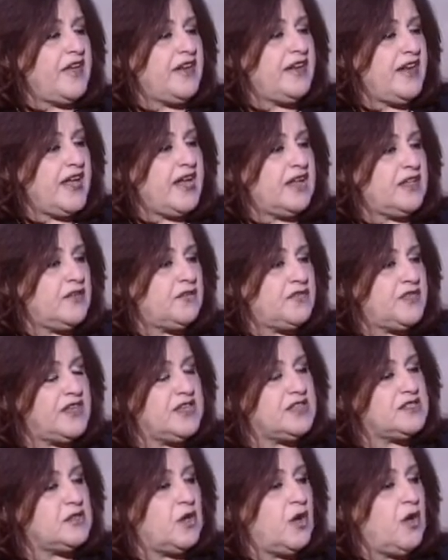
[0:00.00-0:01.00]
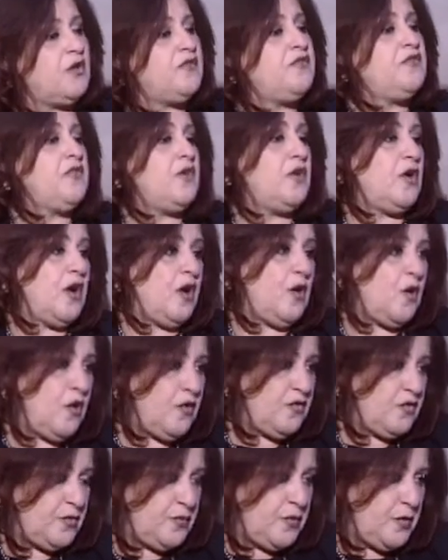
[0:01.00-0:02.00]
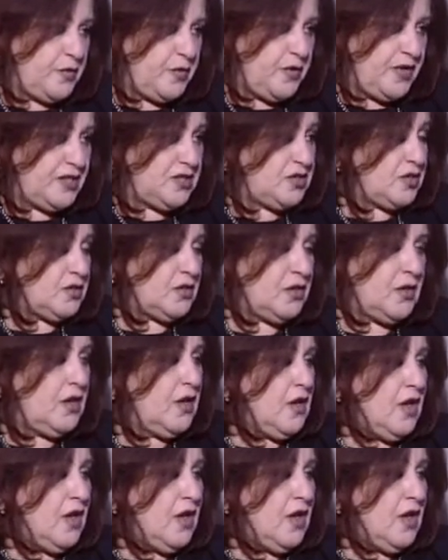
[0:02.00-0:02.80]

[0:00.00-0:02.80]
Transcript: and negative things of overpopulation.